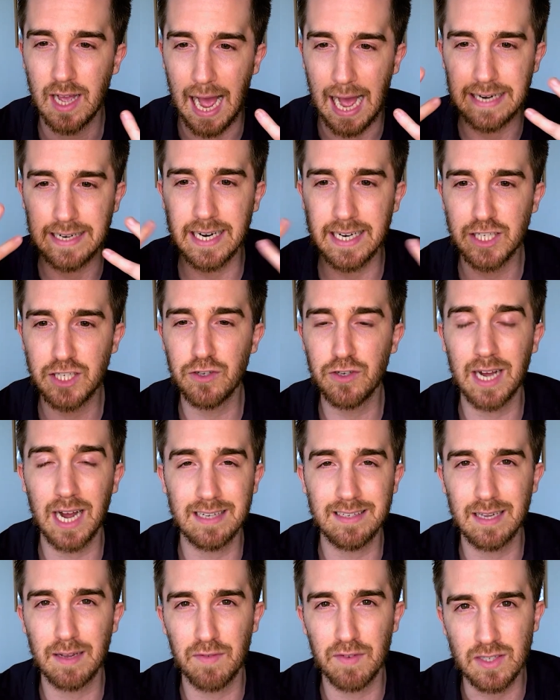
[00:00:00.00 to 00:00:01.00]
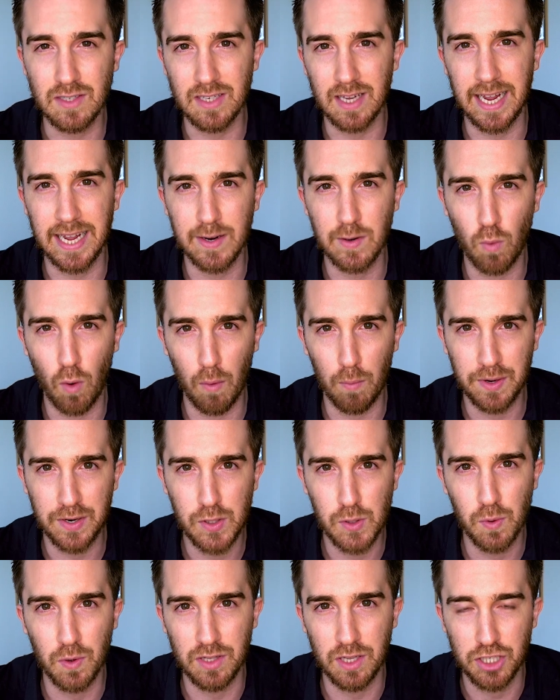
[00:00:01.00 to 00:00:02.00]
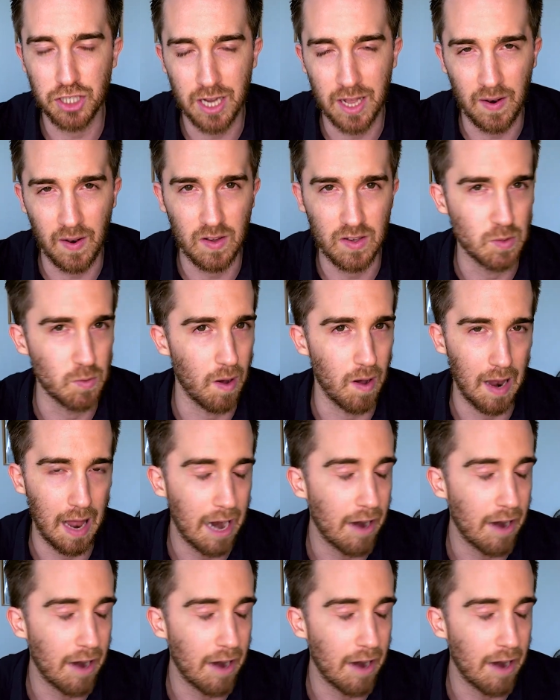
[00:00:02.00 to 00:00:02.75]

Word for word: and that you guys have a say in what we do on the channel as well.